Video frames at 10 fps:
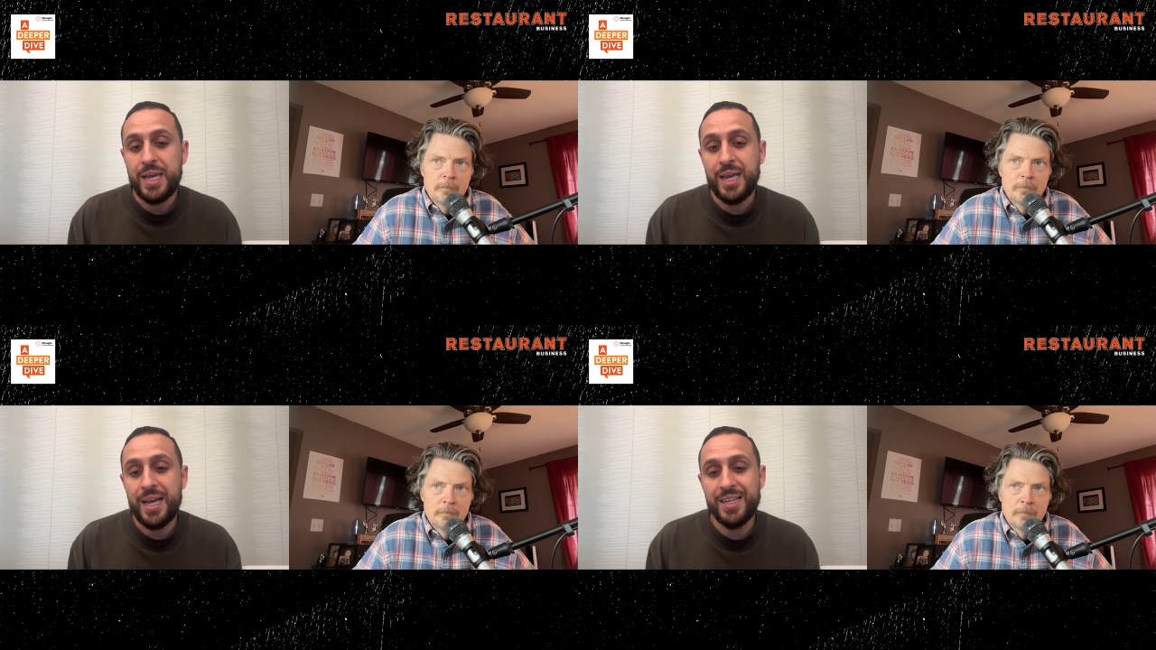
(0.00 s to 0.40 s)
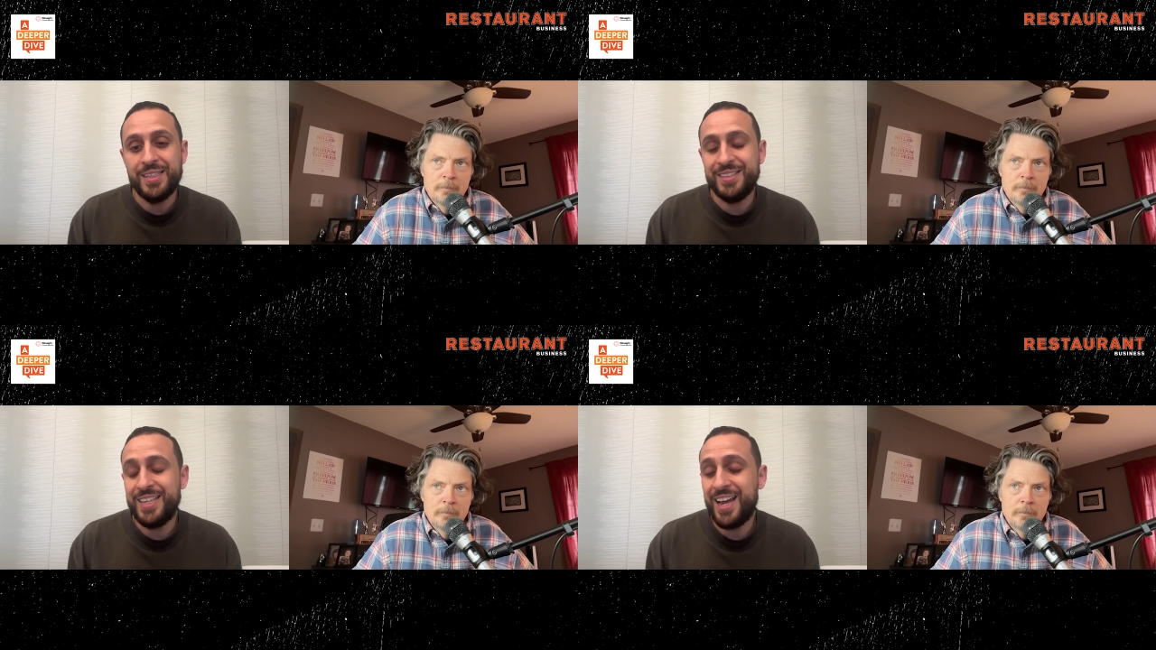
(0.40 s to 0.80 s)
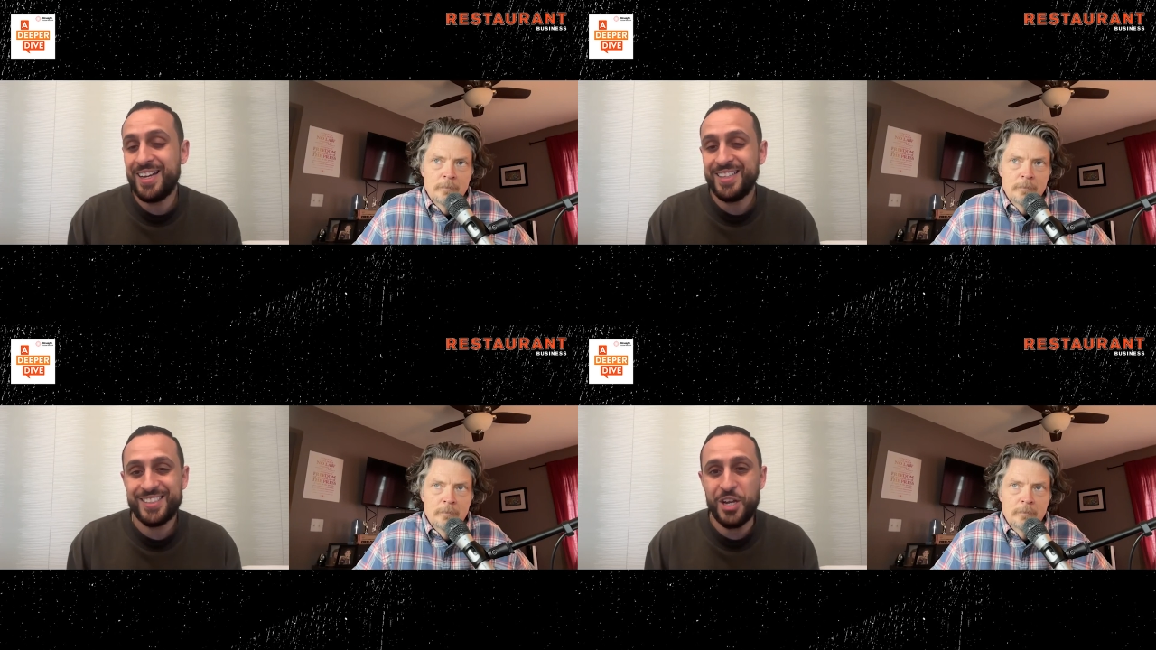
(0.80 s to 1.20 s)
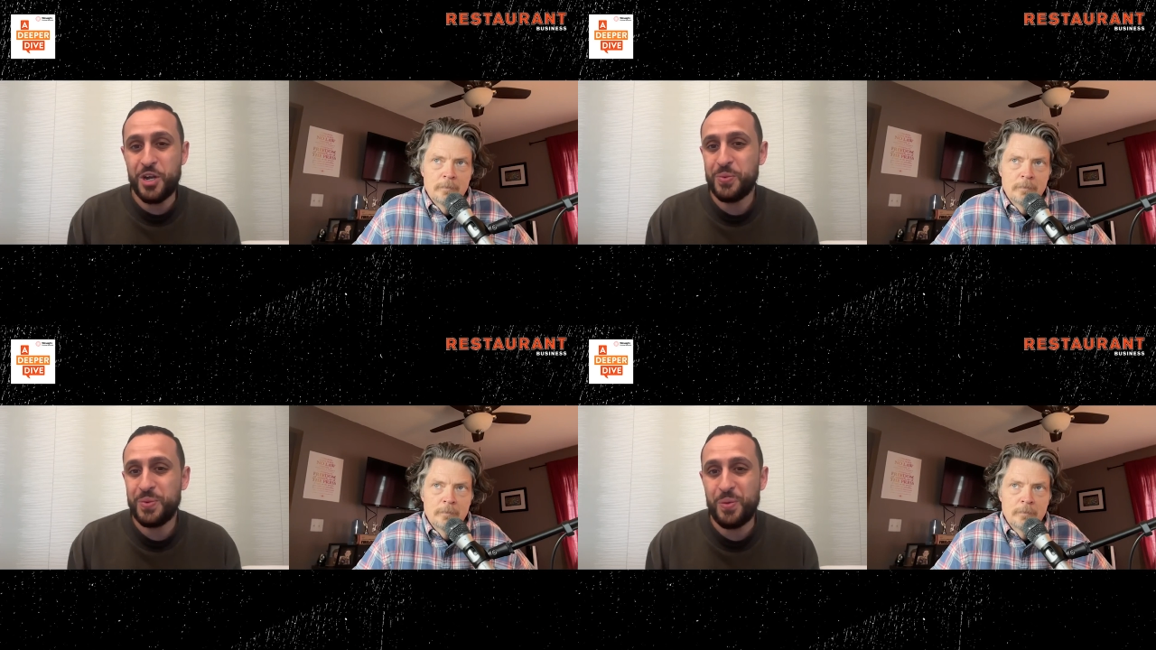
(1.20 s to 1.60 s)
Speaker 1: And yeah,
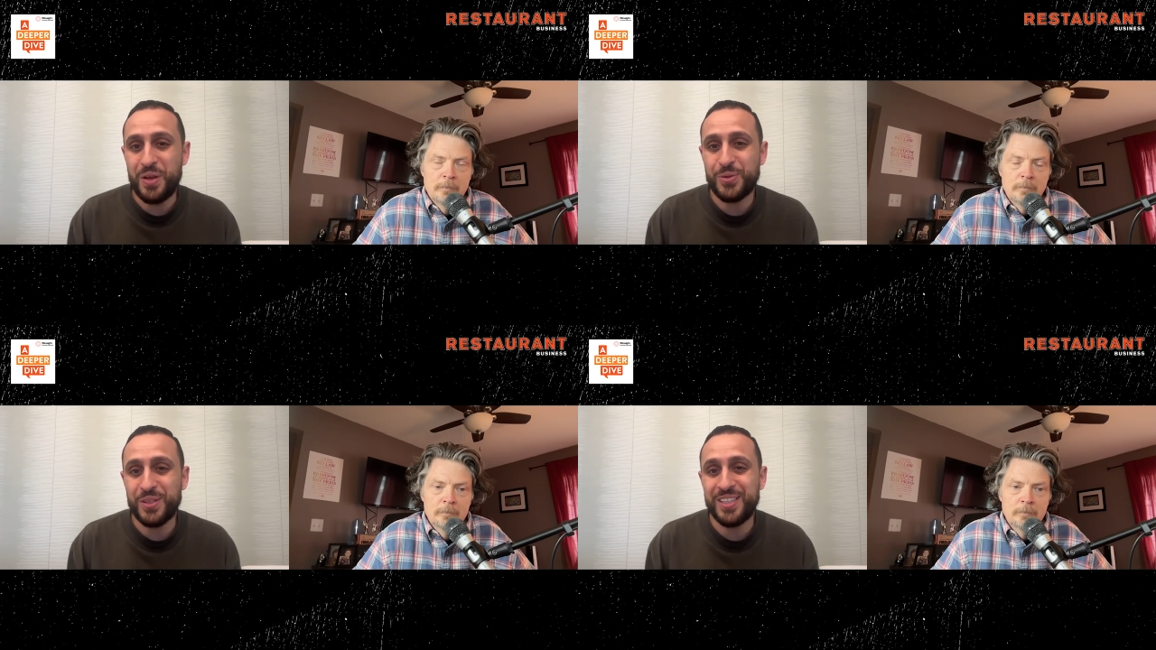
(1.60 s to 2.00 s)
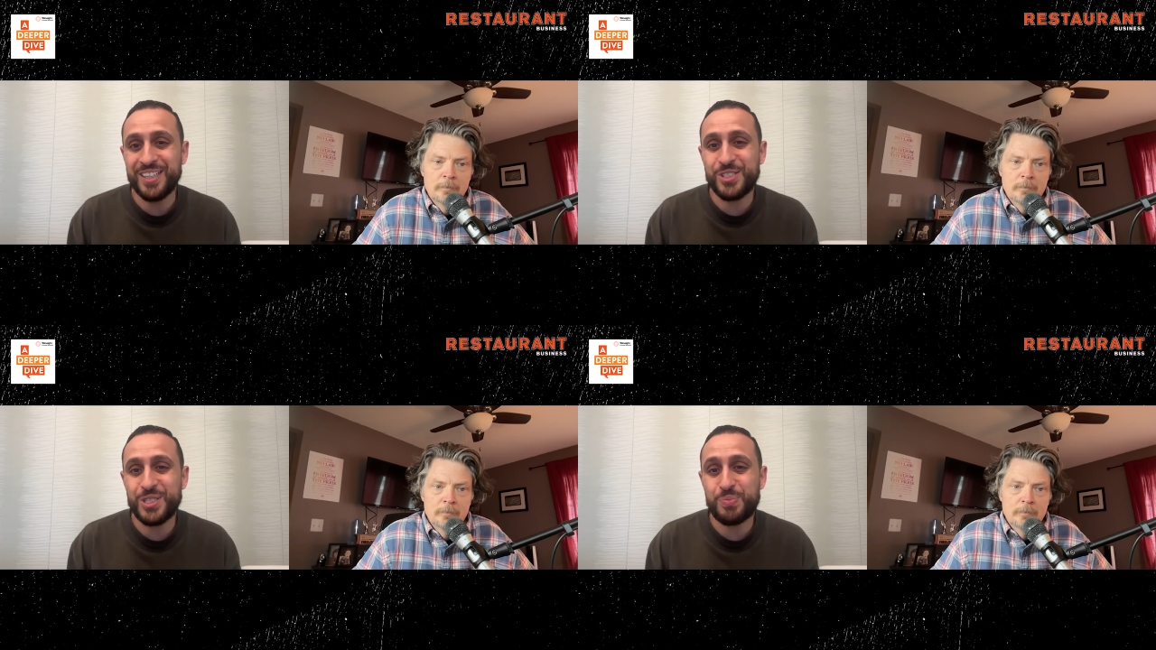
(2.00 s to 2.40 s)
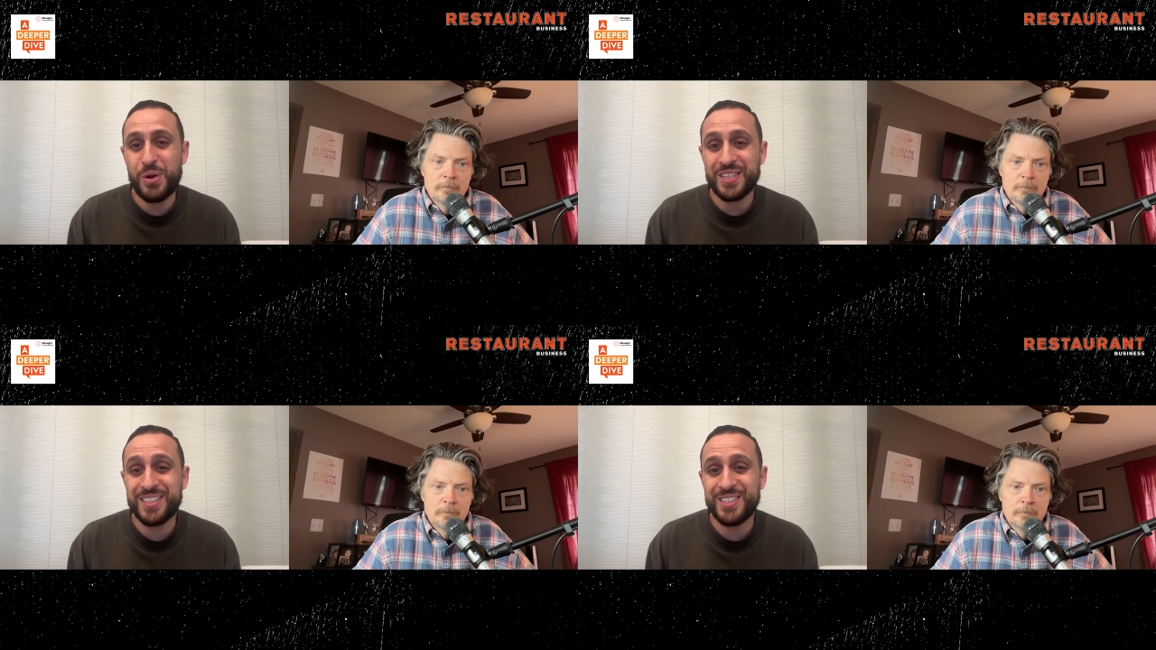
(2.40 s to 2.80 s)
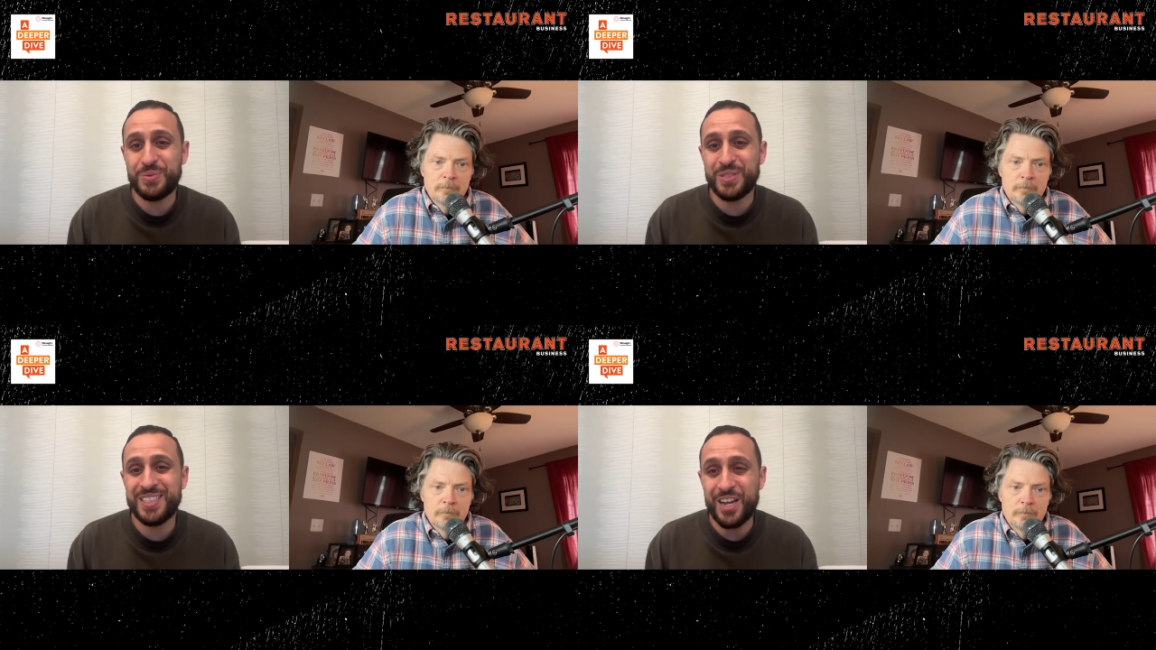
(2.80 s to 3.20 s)
so we went through a diligence
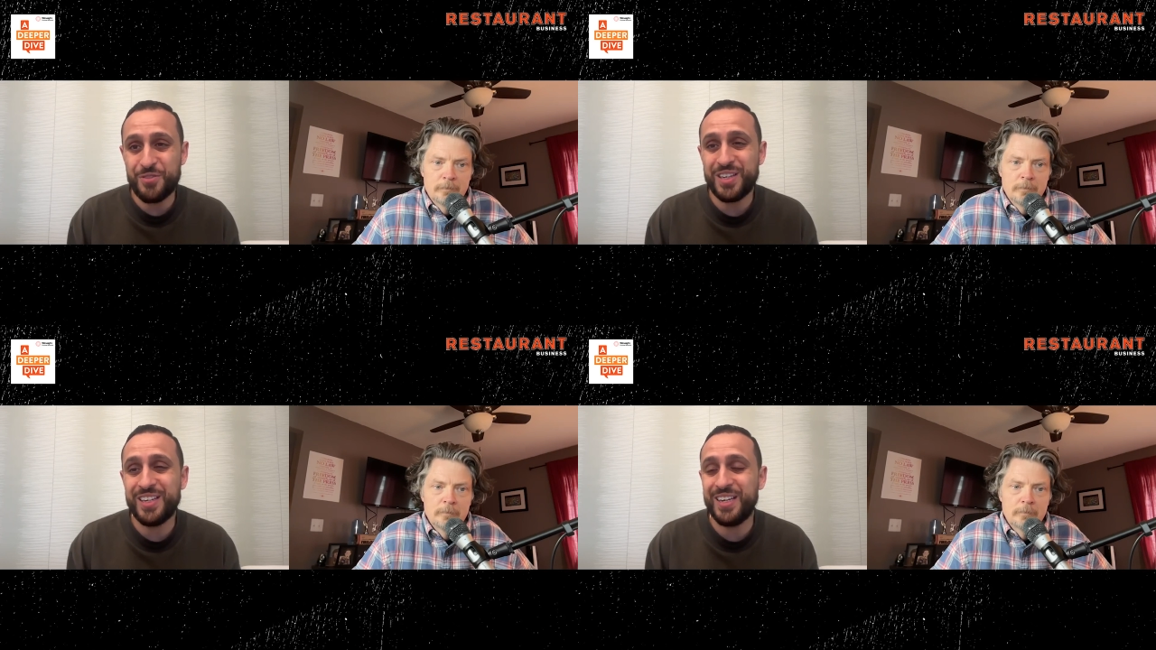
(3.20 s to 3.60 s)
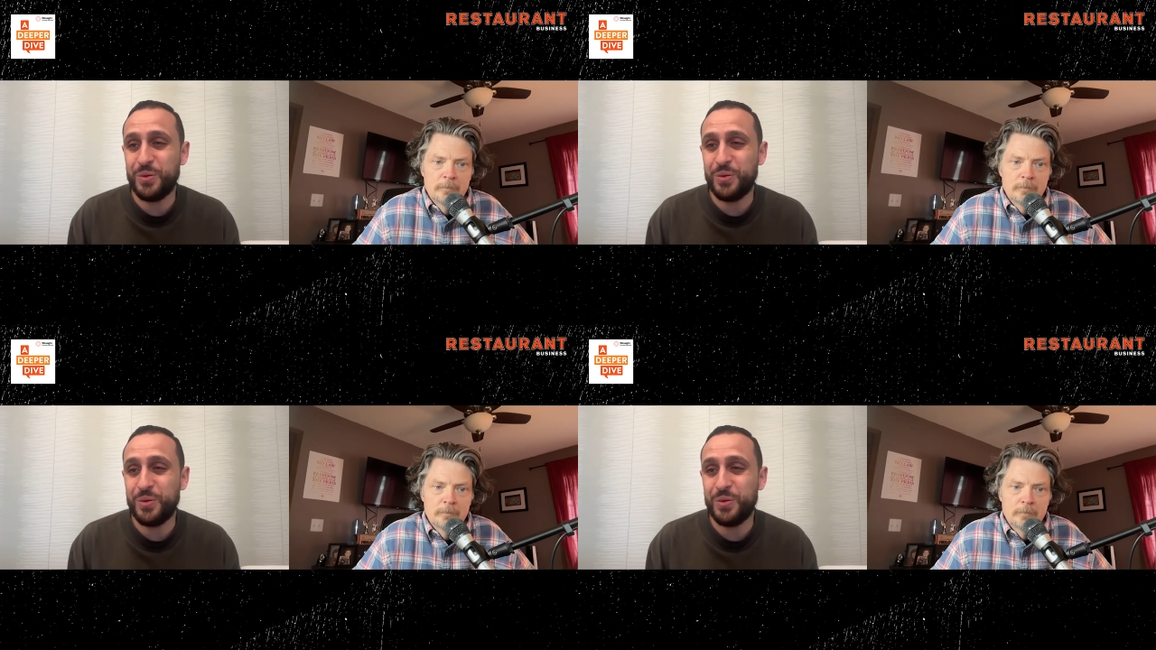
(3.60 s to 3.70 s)
process with Savory.